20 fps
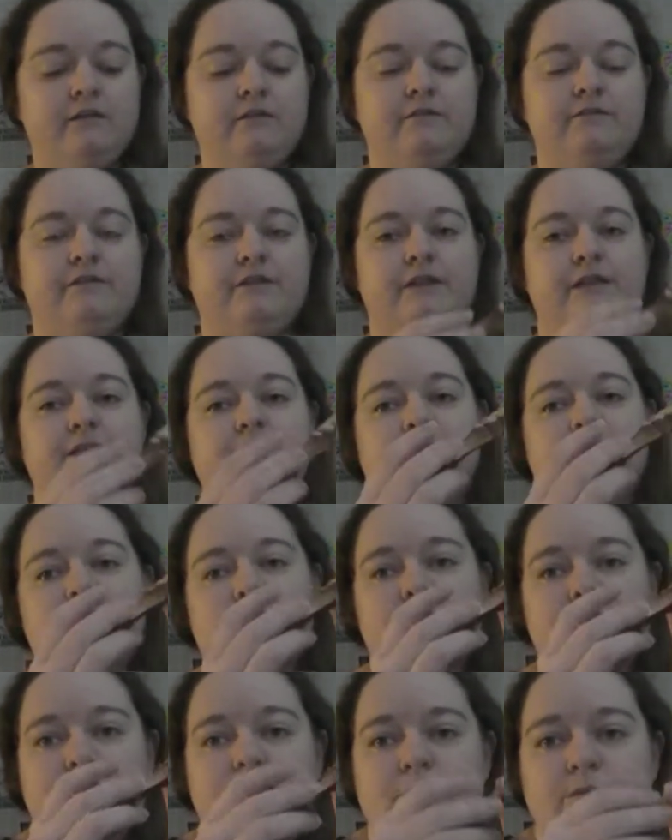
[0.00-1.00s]
these
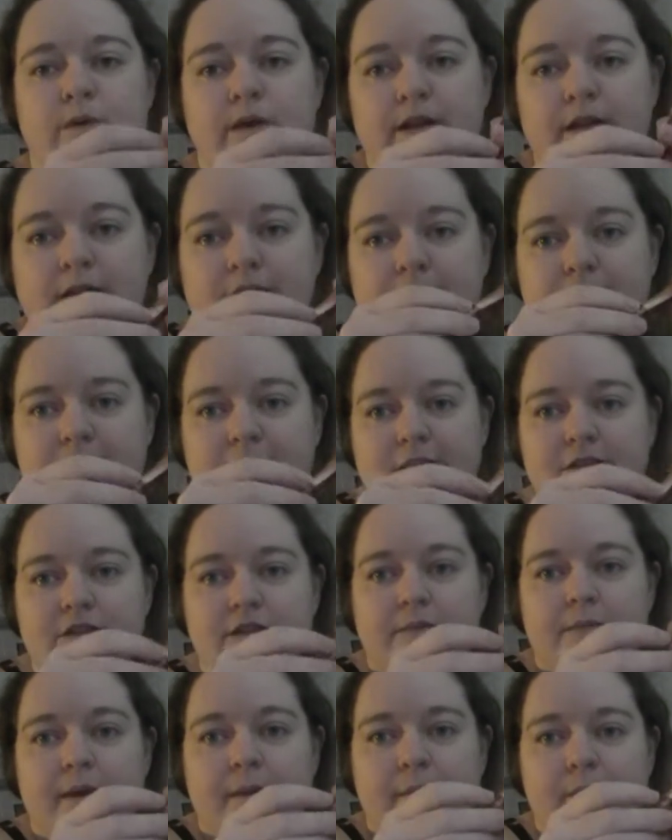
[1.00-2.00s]
are
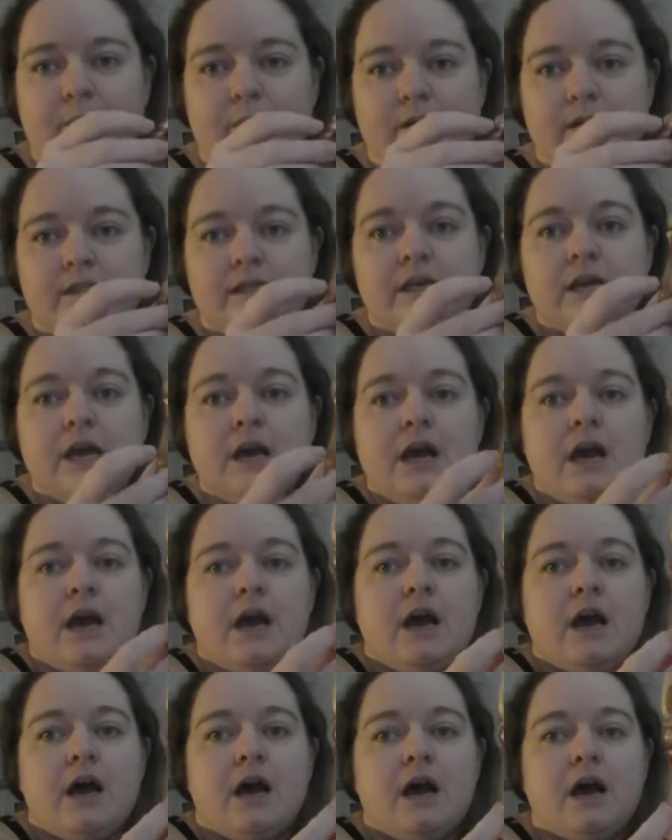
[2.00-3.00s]
the maple woods.
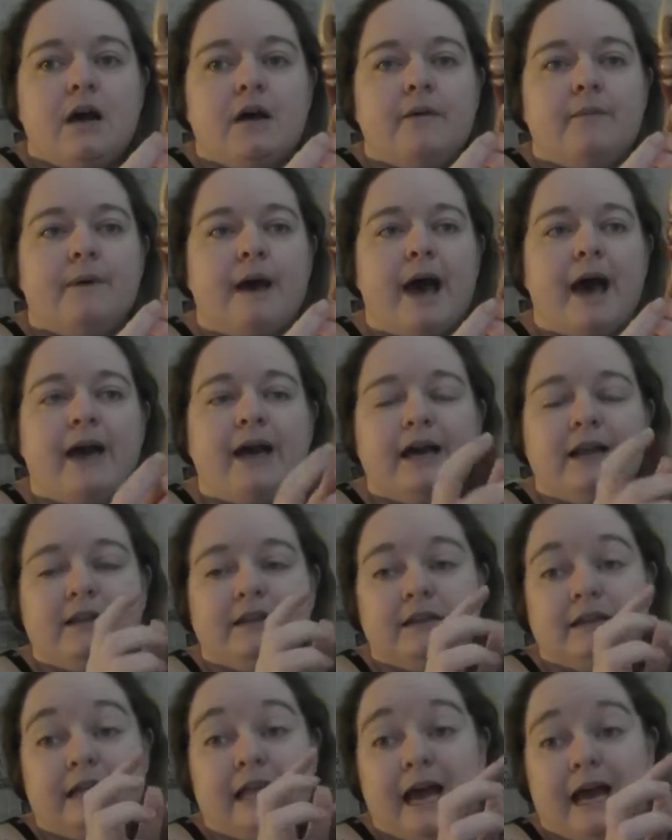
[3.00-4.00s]
I got
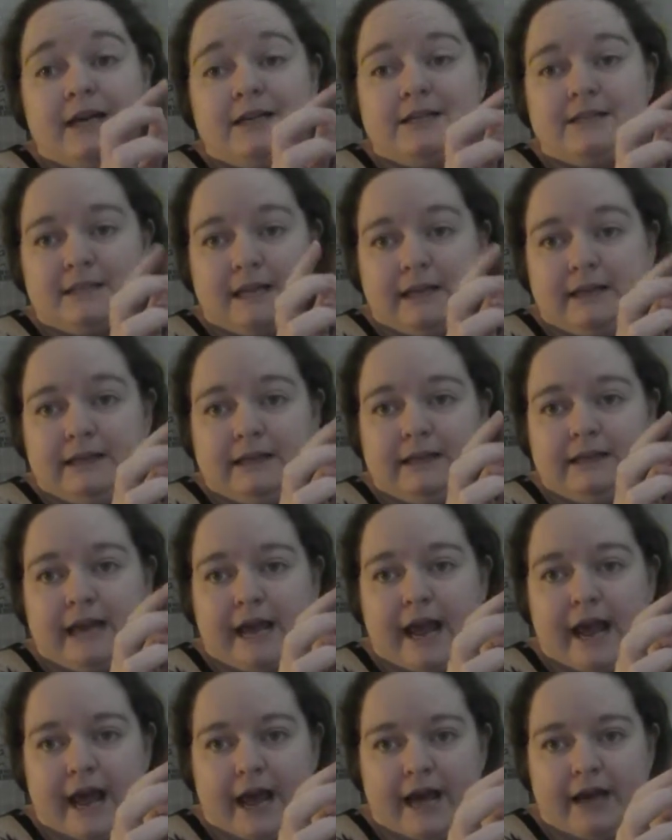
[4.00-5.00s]
the last set that they
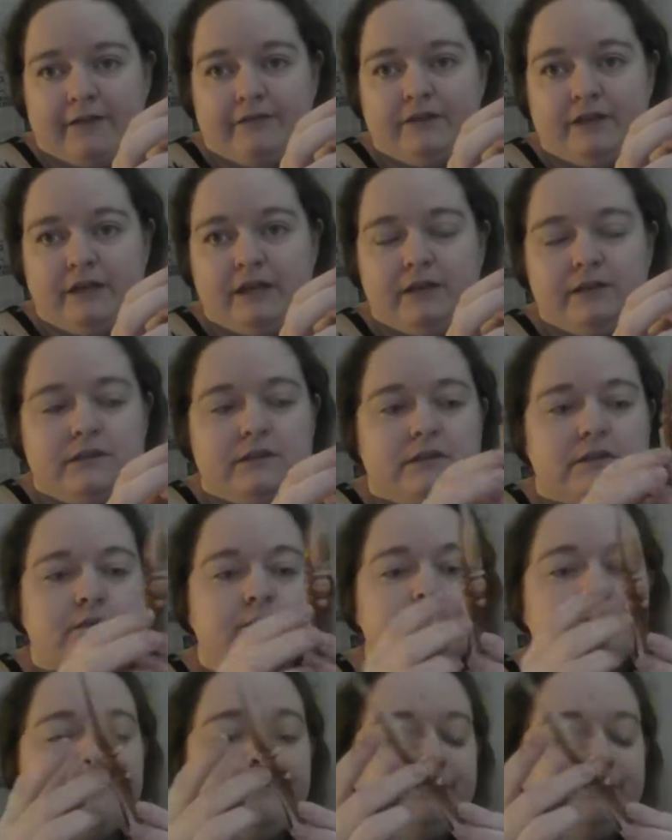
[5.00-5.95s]
had of these.